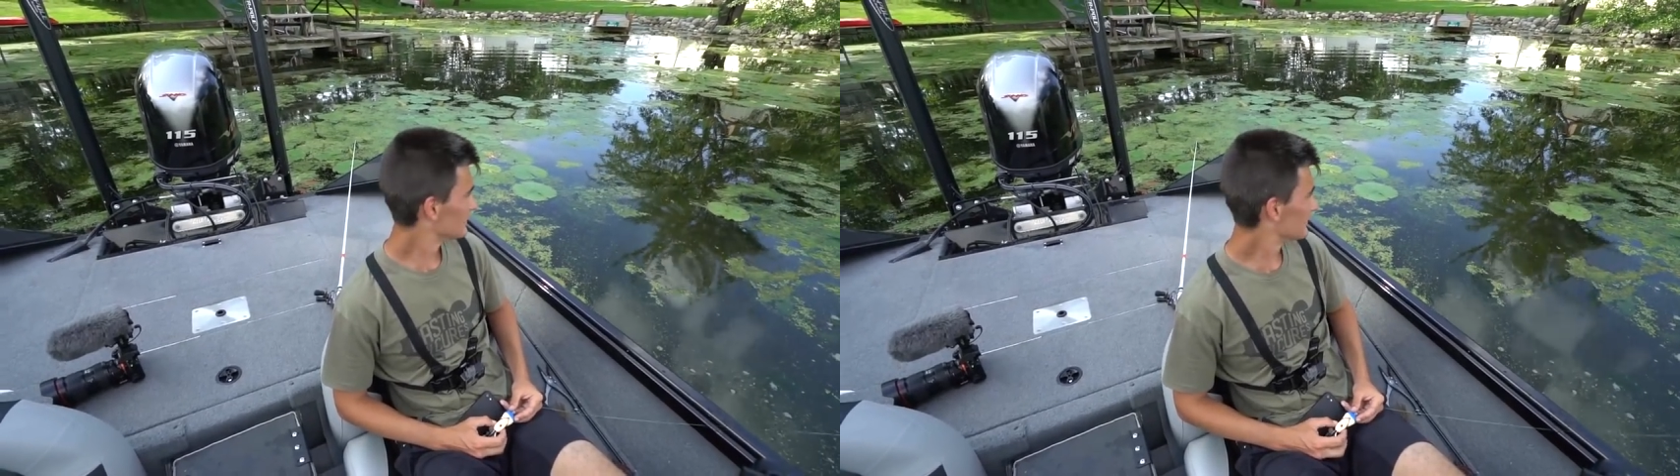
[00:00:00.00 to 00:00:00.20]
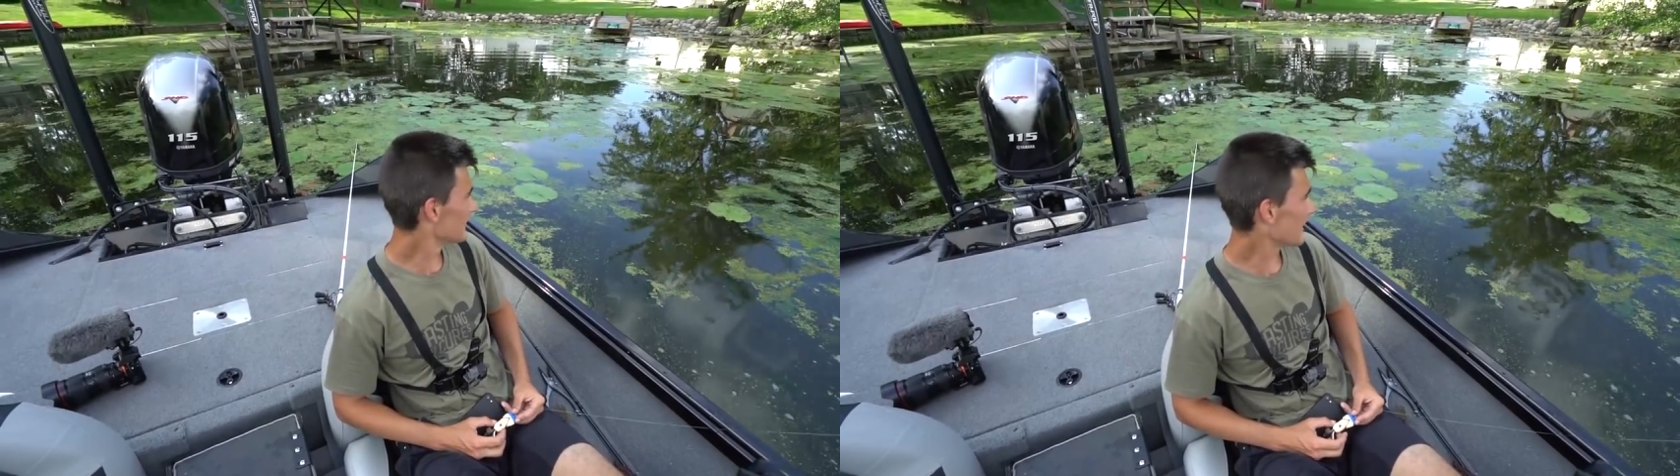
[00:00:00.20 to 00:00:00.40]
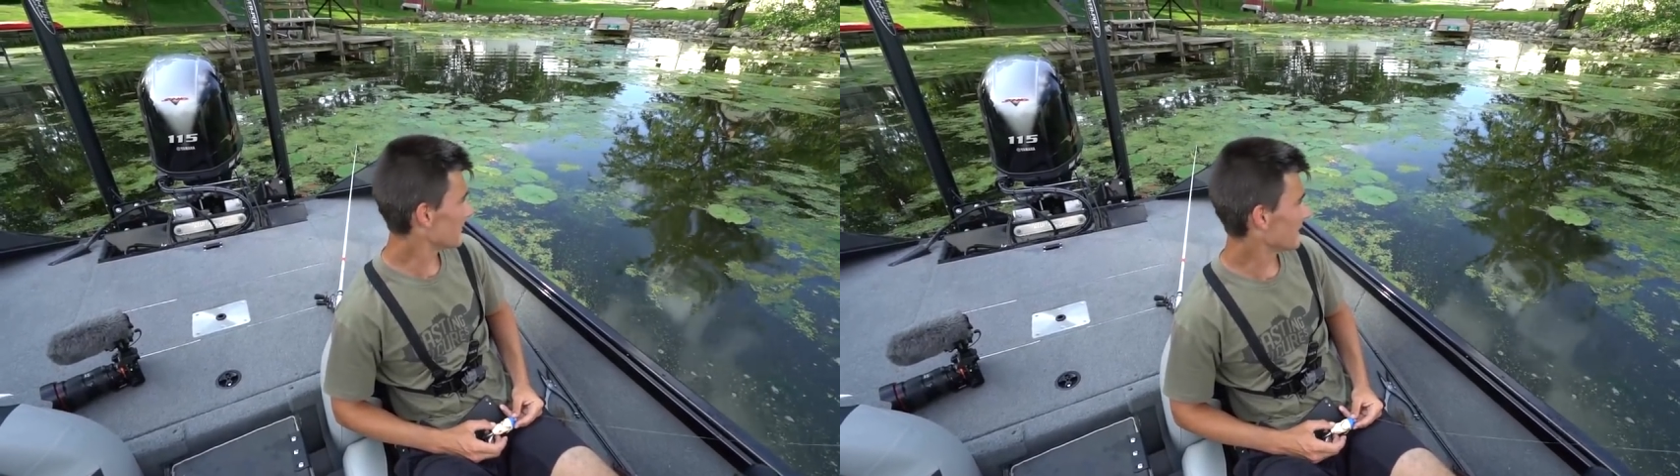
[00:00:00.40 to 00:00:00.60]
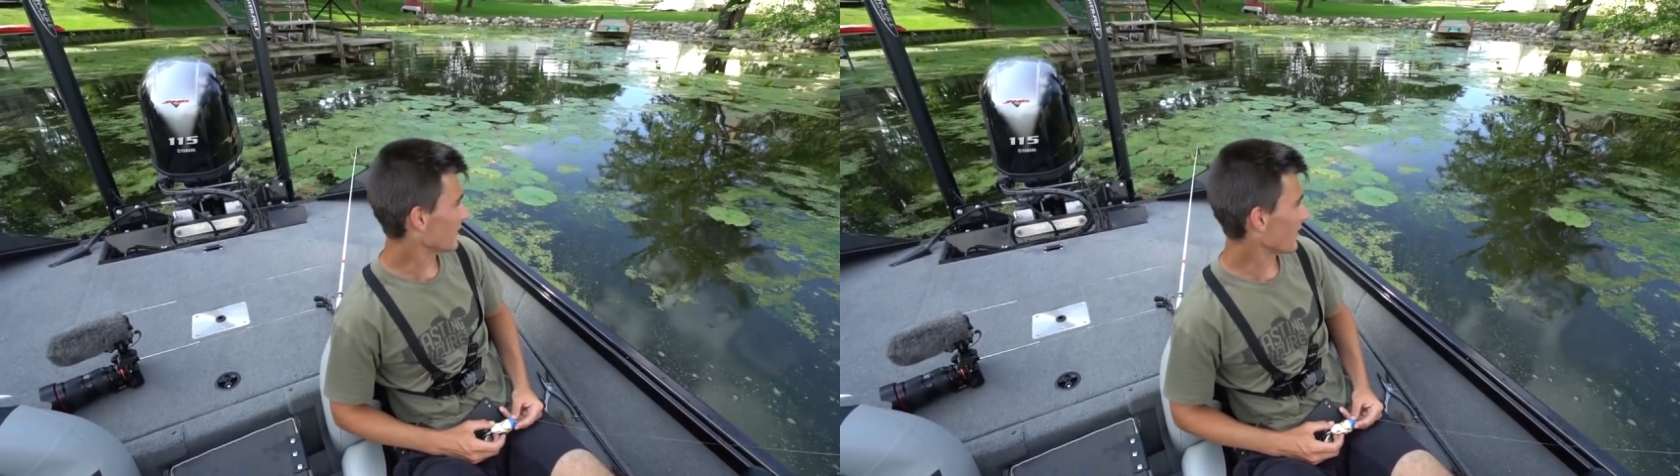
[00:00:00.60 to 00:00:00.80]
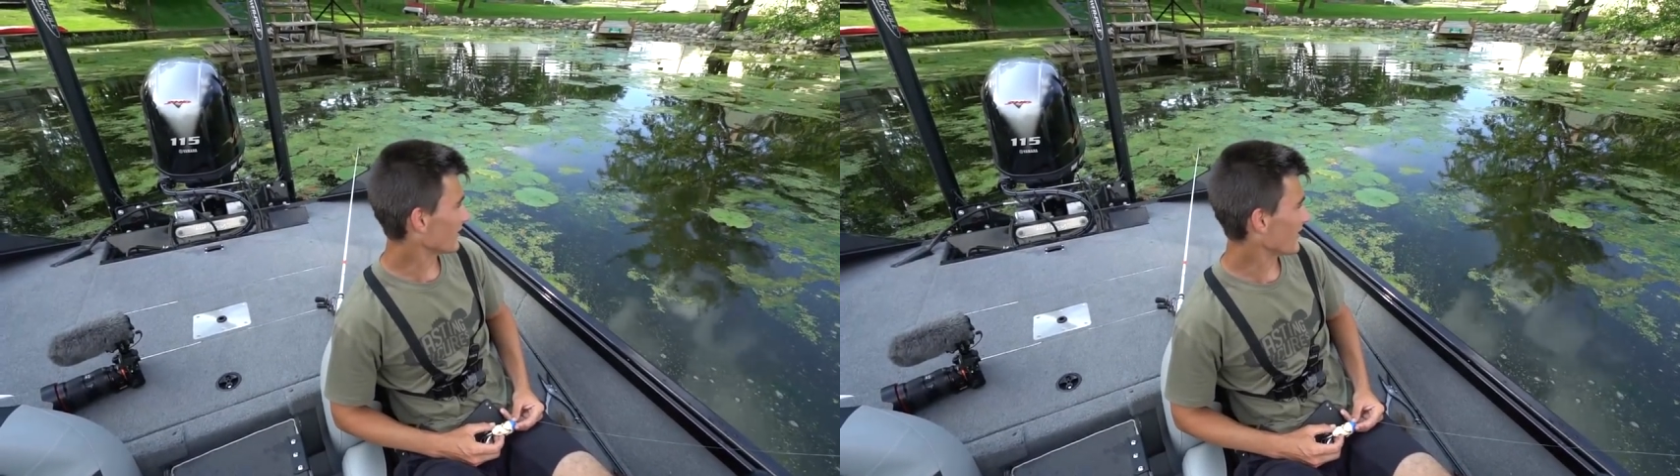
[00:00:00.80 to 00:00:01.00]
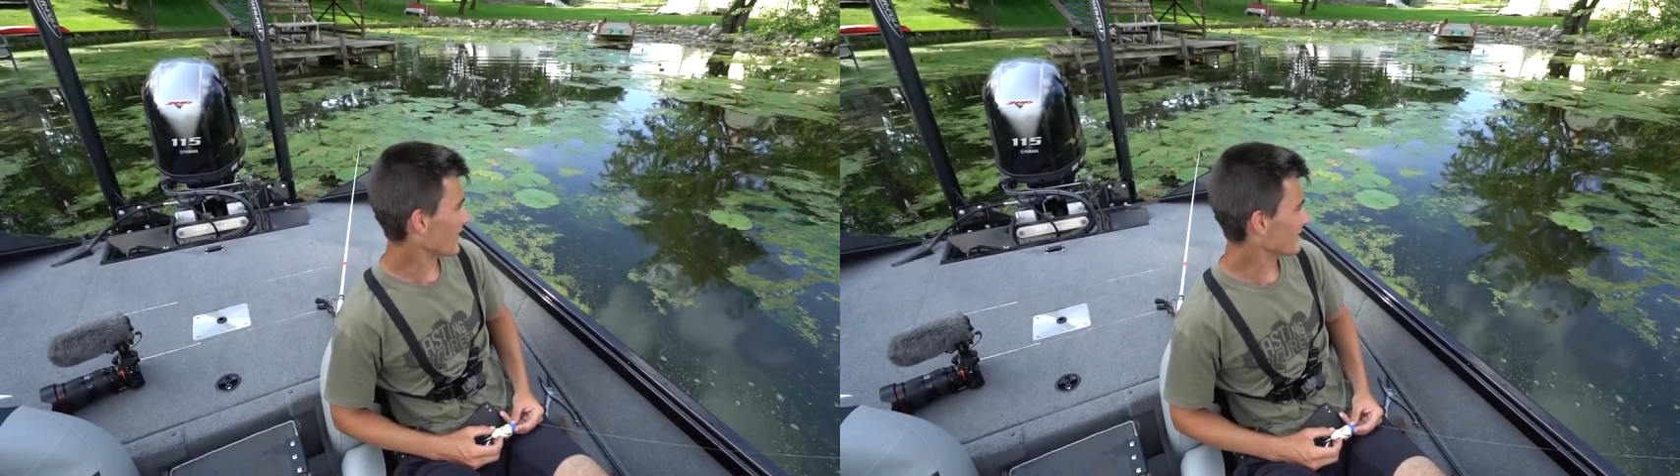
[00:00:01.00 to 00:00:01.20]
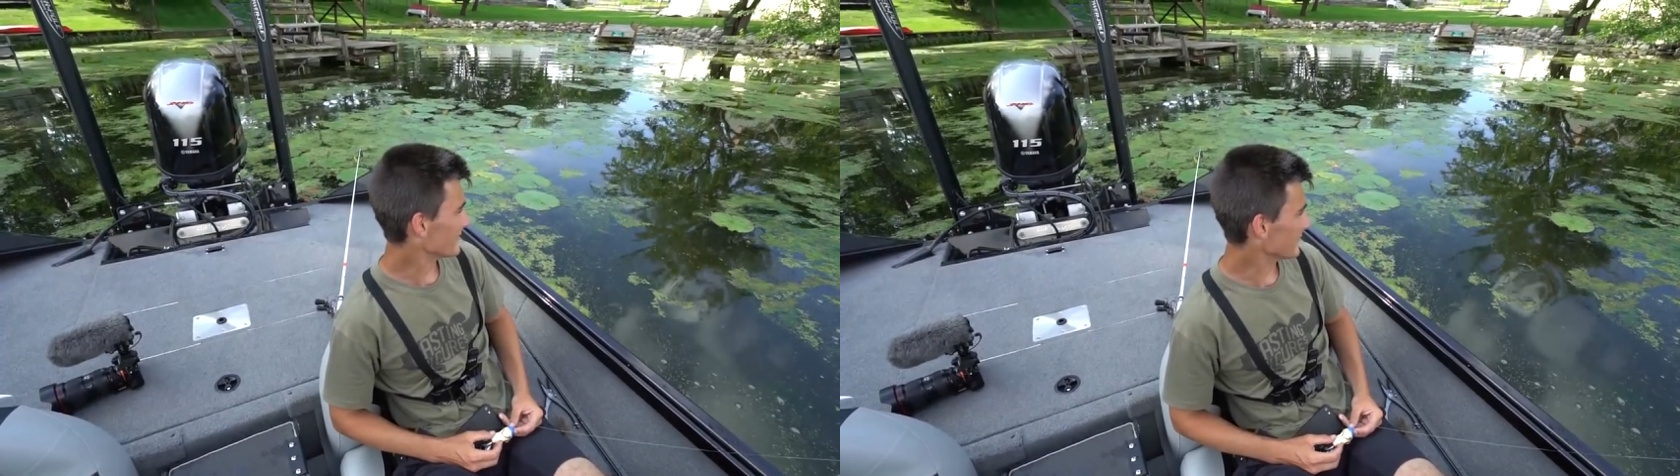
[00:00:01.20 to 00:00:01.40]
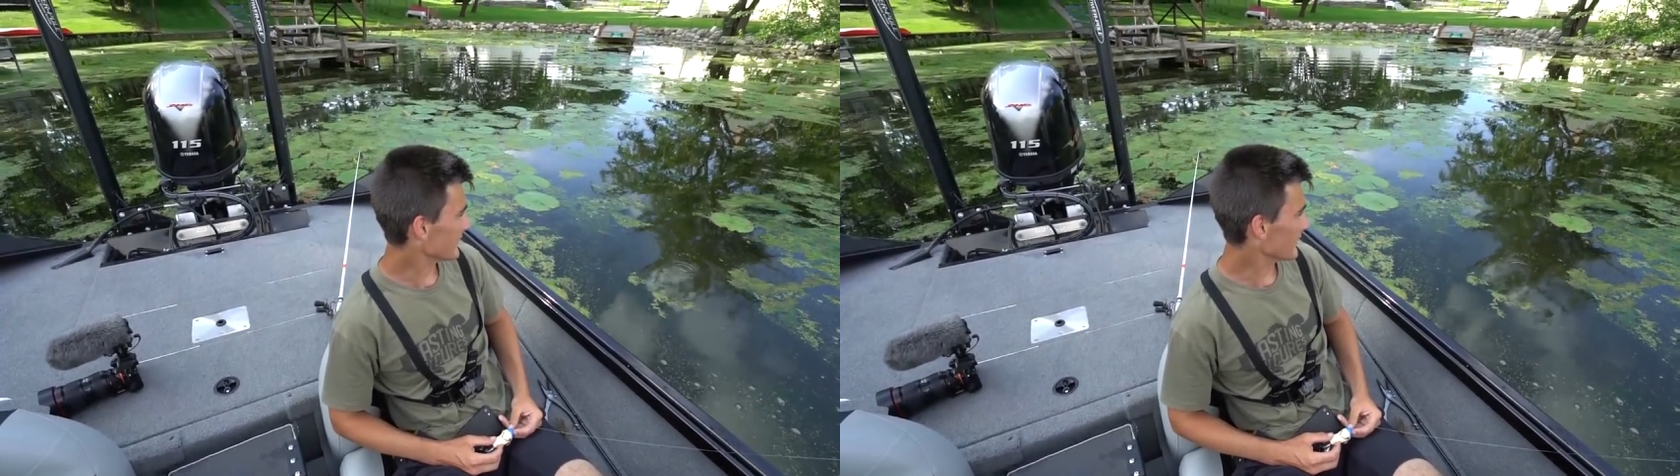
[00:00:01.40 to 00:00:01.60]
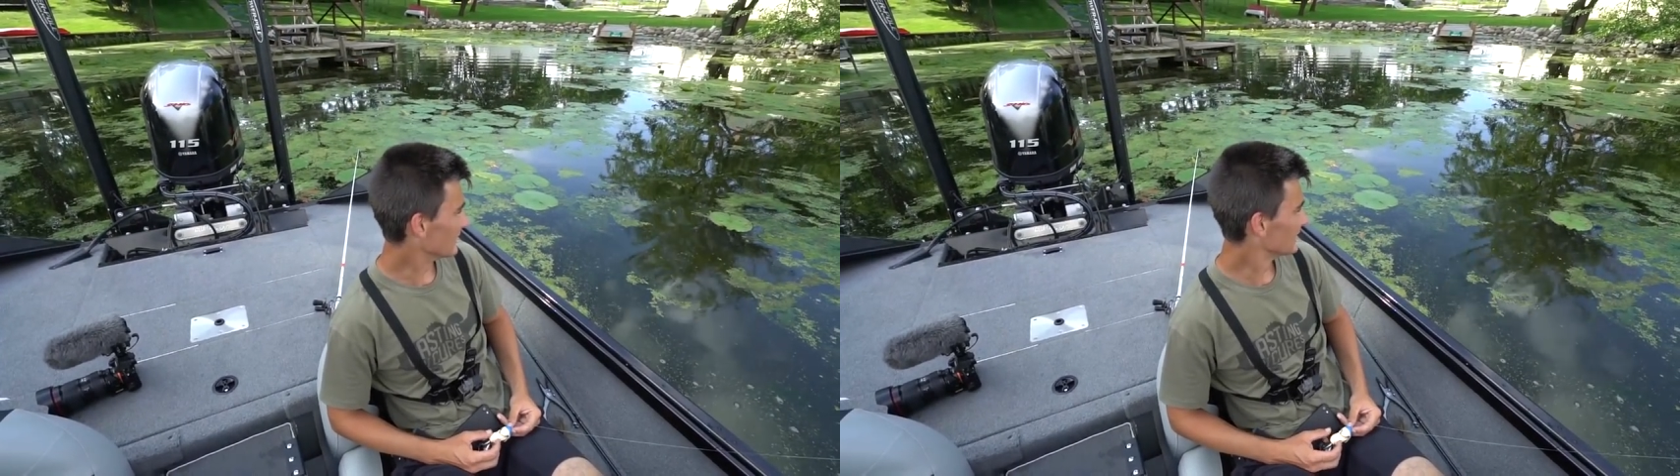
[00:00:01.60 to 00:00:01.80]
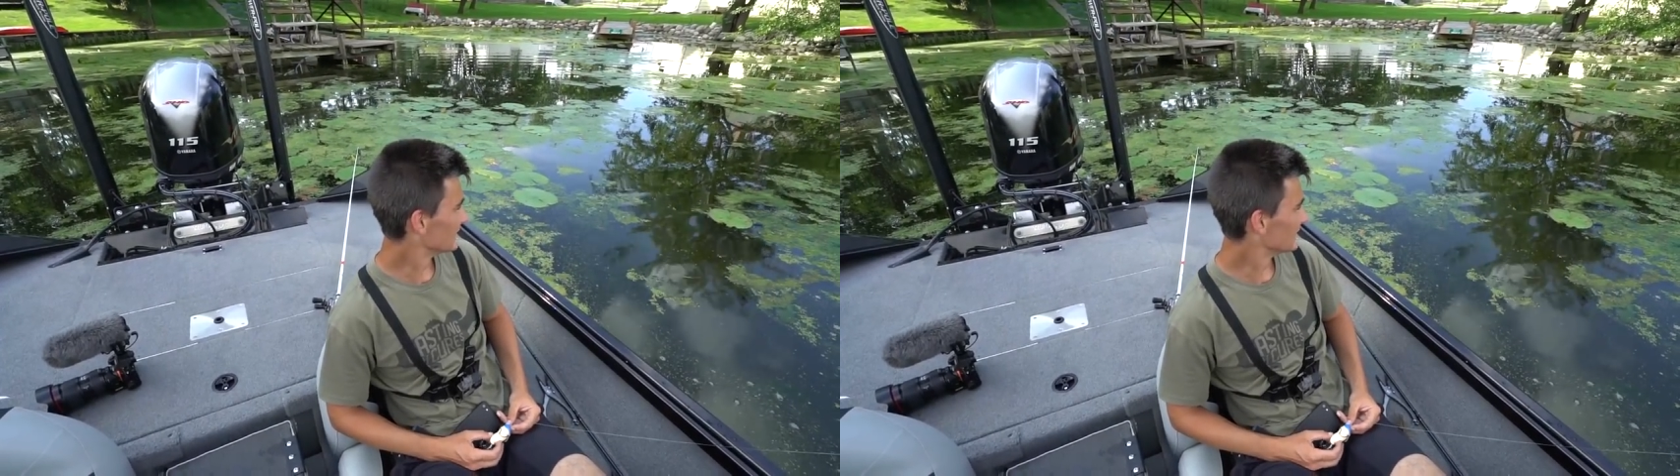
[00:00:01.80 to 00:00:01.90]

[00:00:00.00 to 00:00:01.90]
It's not been a long grinder of a day.